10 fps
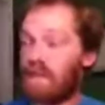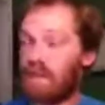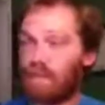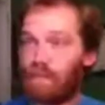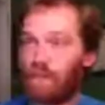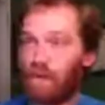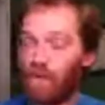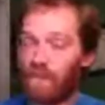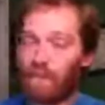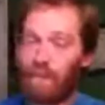And then, you know,
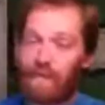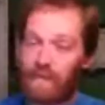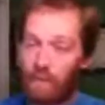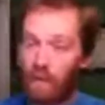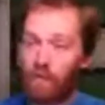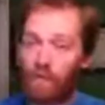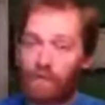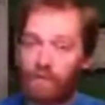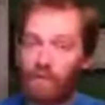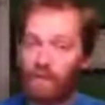when somebody does a pull
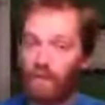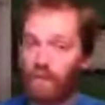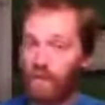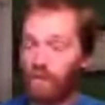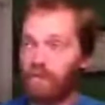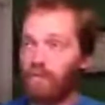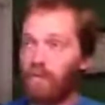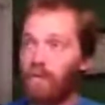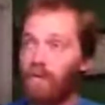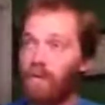on source code
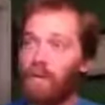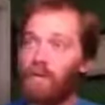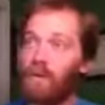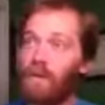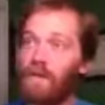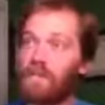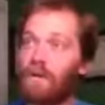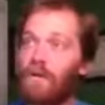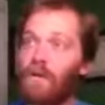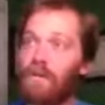control, they're
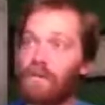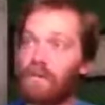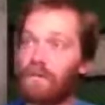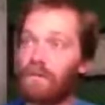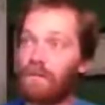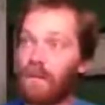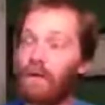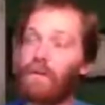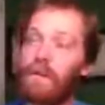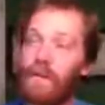going
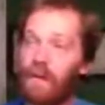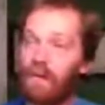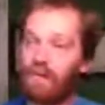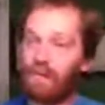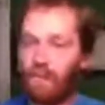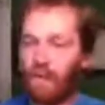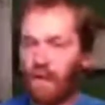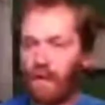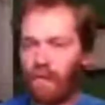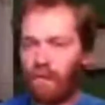to get the new
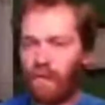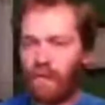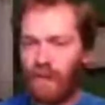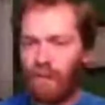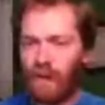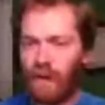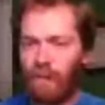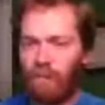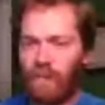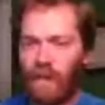version number
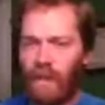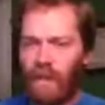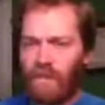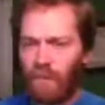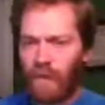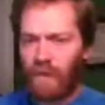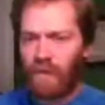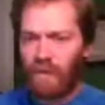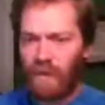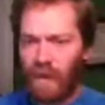here. So
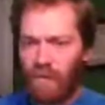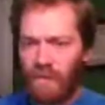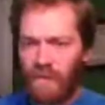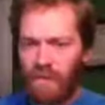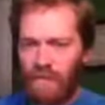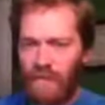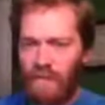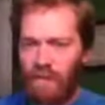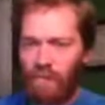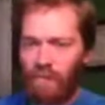Peter in the comments here
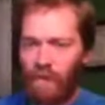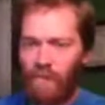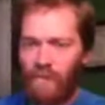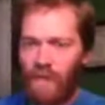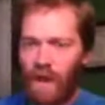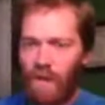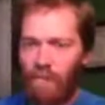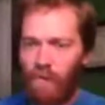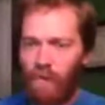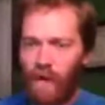says, from the
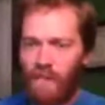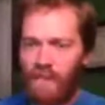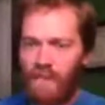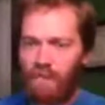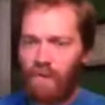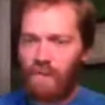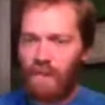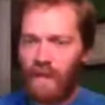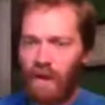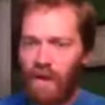top, or as in we
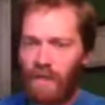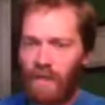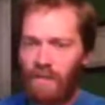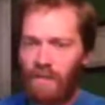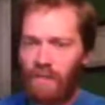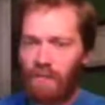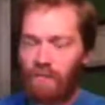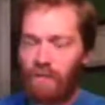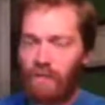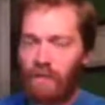set on each
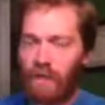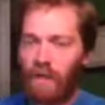solution.